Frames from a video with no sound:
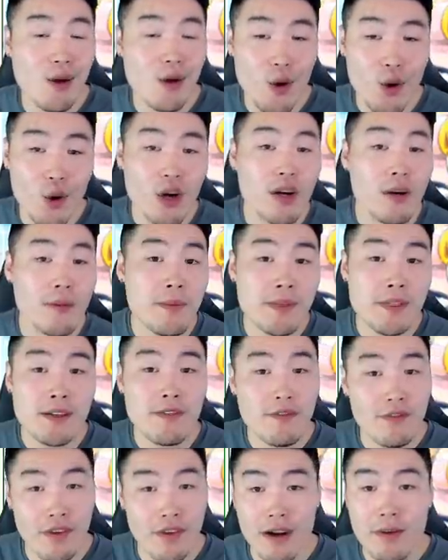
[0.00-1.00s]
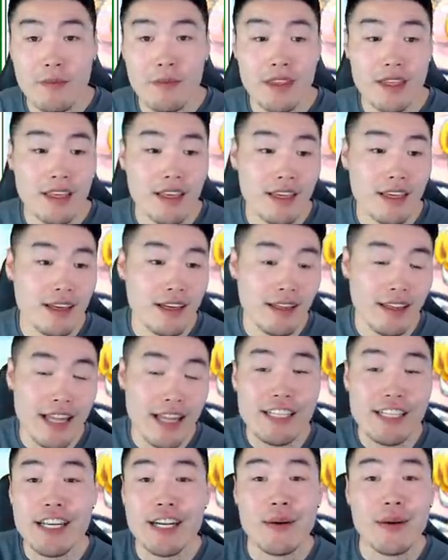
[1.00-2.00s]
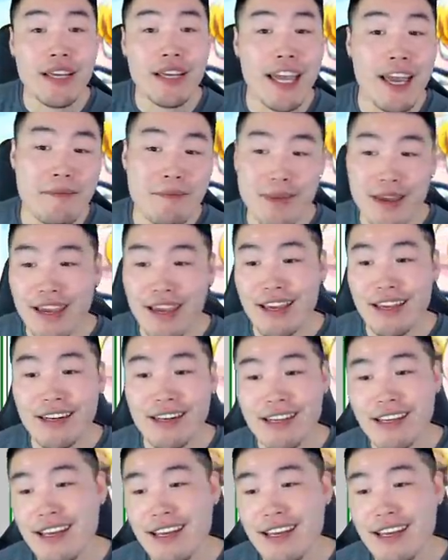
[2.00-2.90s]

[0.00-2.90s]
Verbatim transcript: orbs from the legendary campaign,